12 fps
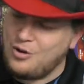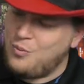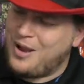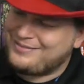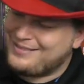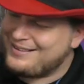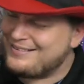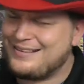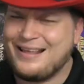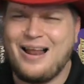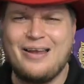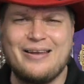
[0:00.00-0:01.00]
Who wants to
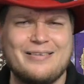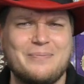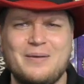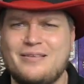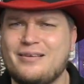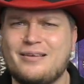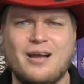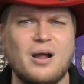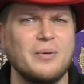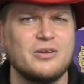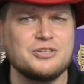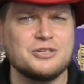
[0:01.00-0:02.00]
sit on this piece of
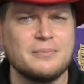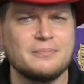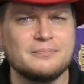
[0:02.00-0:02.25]
garbage?